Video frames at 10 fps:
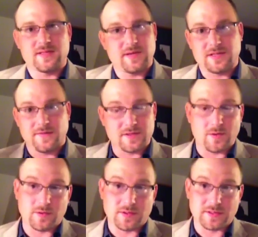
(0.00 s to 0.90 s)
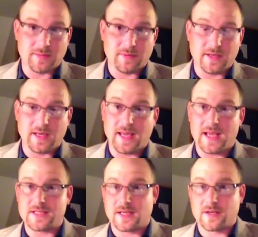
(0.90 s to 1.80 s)
especially if it's an older sibling,
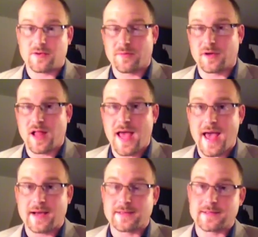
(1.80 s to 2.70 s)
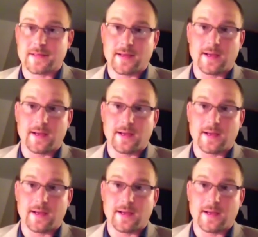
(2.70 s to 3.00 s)
engaging in criminal acts,